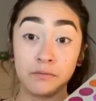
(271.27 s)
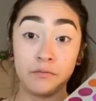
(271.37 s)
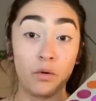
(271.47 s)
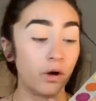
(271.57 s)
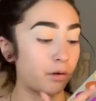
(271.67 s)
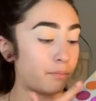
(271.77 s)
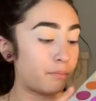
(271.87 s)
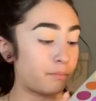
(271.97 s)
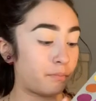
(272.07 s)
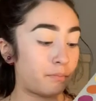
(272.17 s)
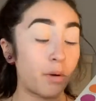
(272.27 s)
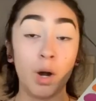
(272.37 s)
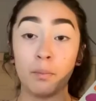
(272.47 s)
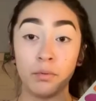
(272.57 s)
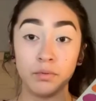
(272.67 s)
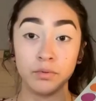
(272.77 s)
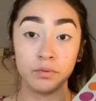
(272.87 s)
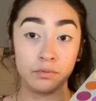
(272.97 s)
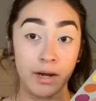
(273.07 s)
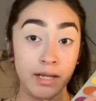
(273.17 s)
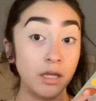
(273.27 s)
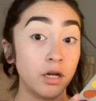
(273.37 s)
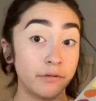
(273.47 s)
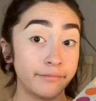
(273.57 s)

4 purples right here.